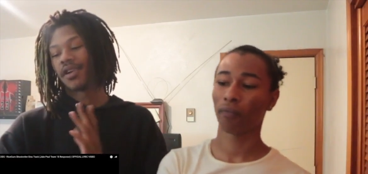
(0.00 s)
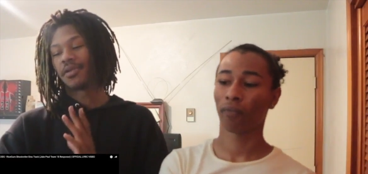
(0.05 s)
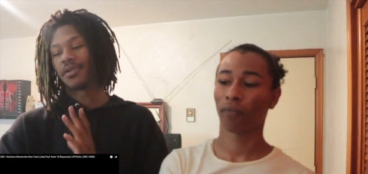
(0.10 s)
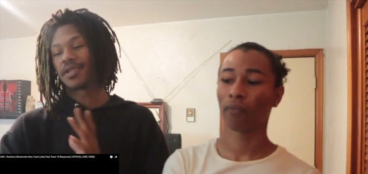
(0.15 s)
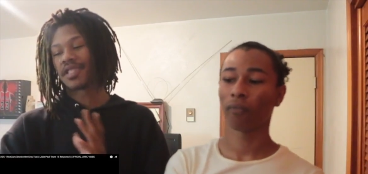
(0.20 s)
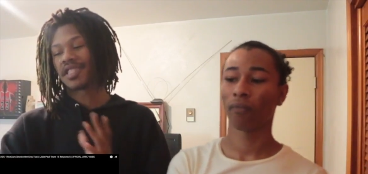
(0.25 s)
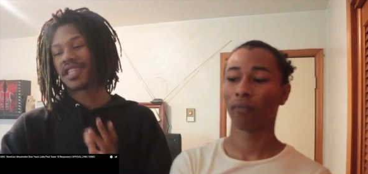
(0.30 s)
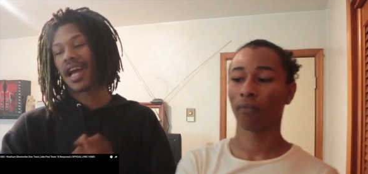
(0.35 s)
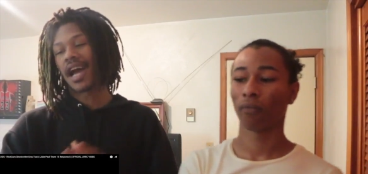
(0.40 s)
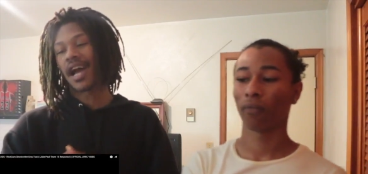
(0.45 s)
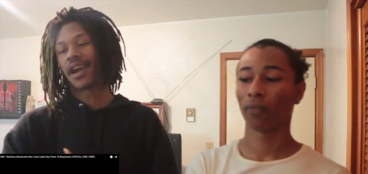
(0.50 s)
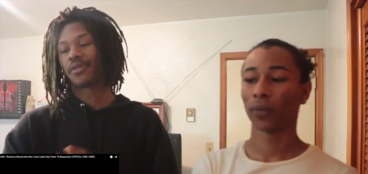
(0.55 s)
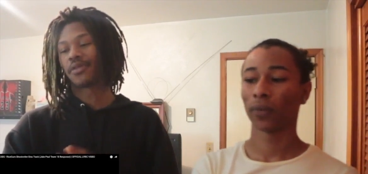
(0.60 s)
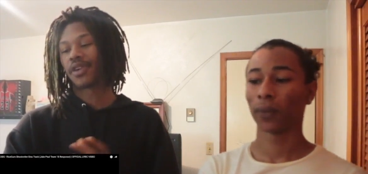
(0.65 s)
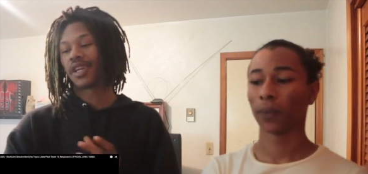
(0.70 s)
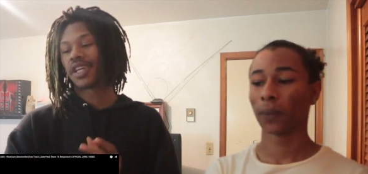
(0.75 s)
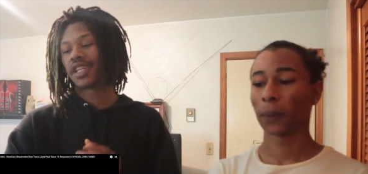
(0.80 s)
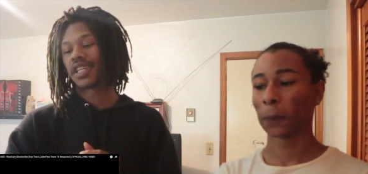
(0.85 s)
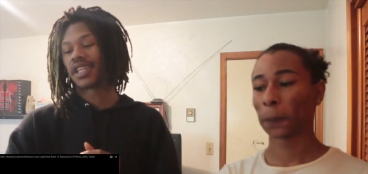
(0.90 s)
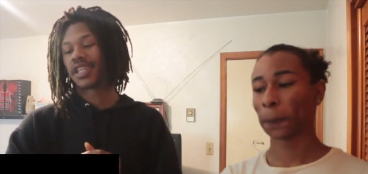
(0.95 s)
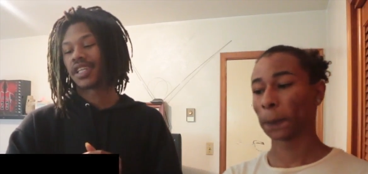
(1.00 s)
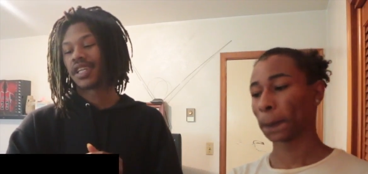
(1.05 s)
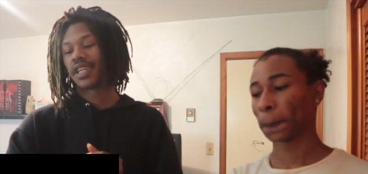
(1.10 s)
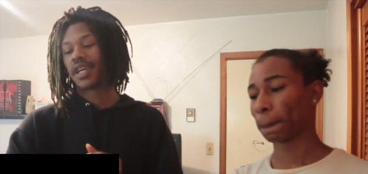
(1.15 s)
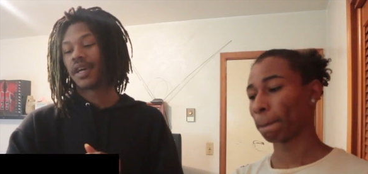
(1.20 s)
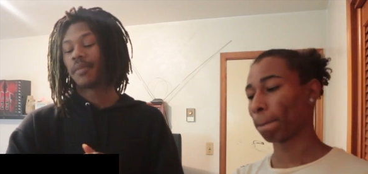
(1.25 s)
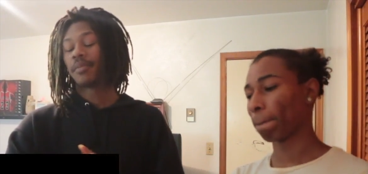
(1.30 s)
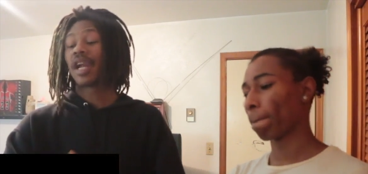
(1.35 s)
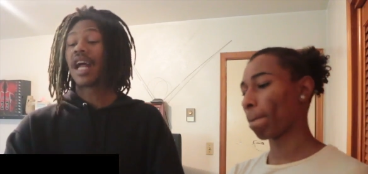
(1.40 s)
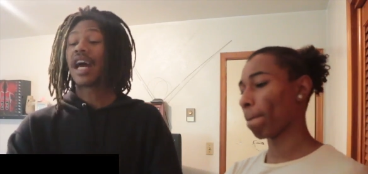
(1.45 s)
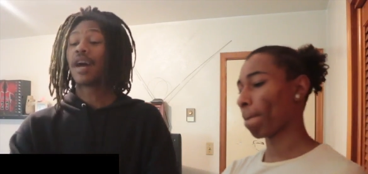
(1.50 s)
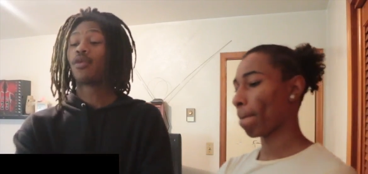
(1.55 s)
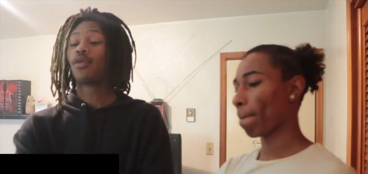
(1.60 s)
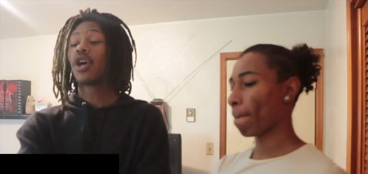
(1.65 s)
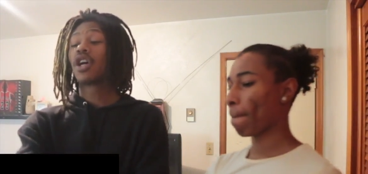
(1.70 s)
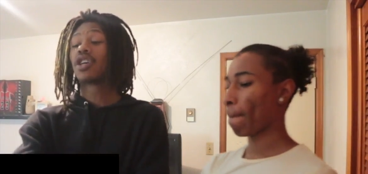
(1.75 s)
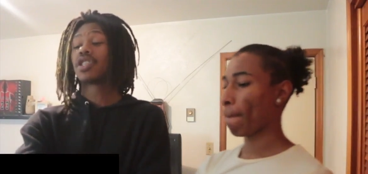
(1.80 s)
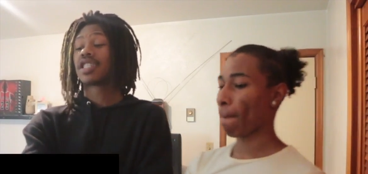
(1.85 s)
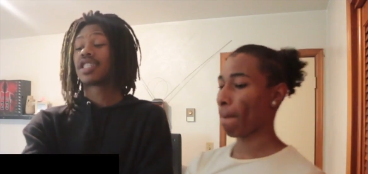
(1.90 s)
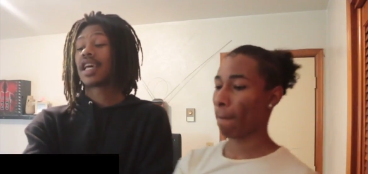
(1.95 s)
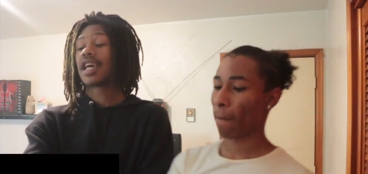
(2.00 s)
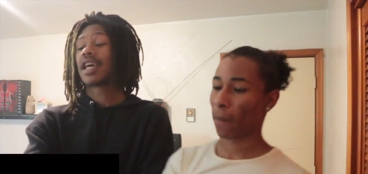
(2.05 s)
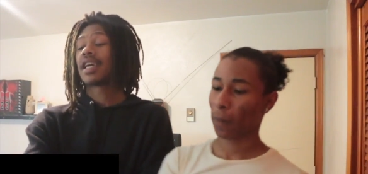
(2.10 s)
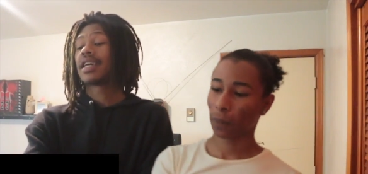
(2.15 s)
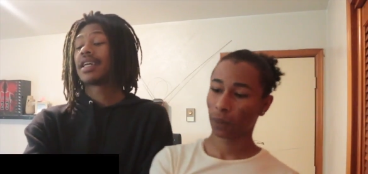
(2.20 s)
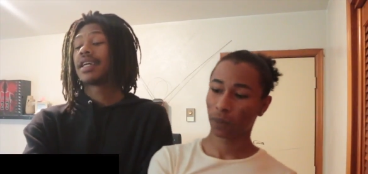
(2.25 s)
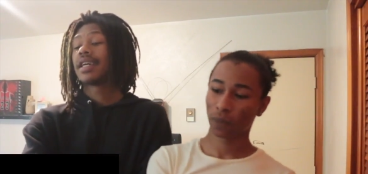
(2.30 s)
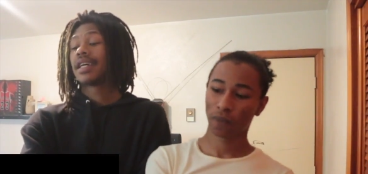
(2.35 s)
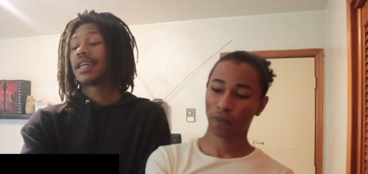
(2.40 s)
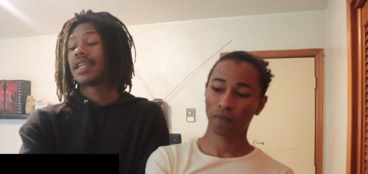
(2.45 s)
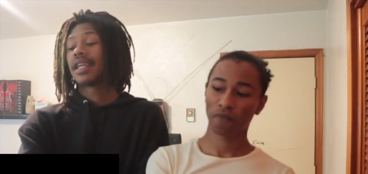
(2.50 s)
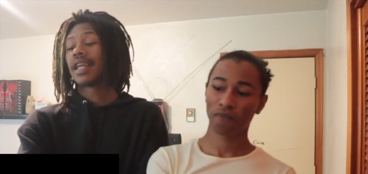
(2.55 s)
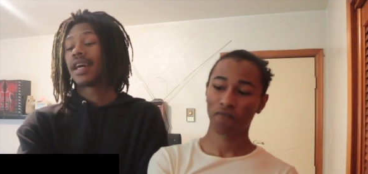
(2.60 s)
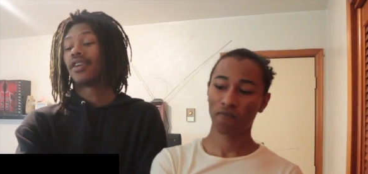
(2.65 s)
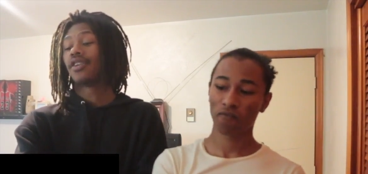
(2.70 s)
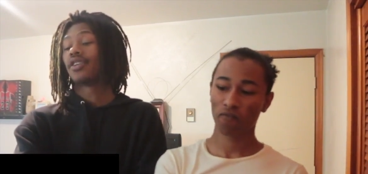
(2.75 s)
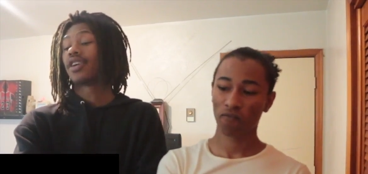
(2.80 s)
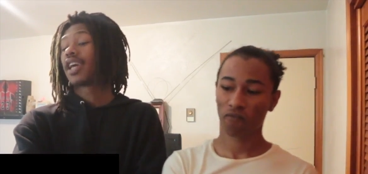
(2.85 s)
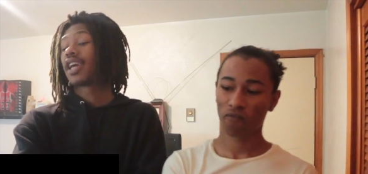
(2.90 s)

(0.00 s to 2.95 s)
Speaker 1: was not really. But I will say that